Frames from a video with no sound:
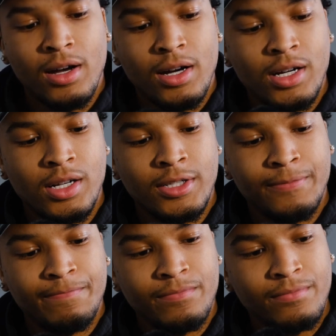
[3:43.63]

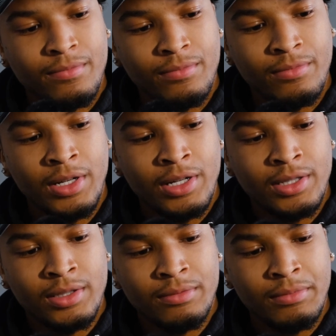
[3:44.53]

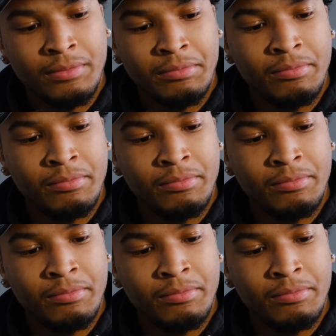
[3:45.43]
the